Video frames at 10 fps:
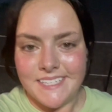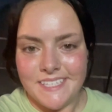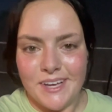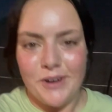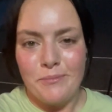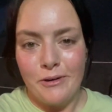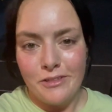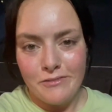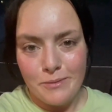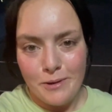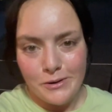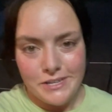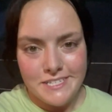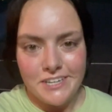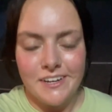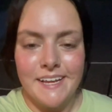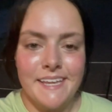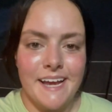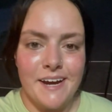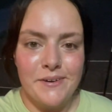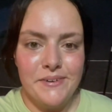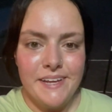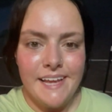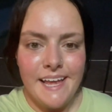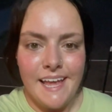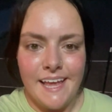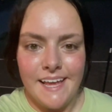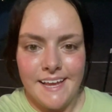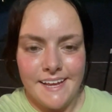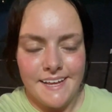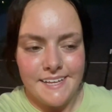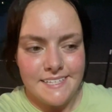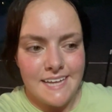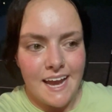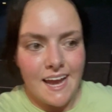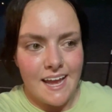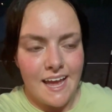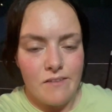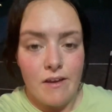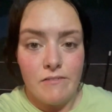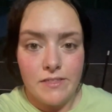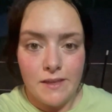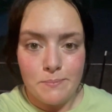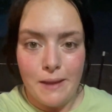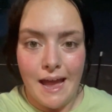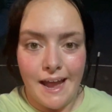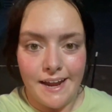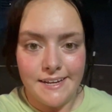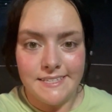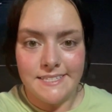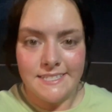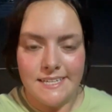So both of the ponies are in now, and I have everything packed.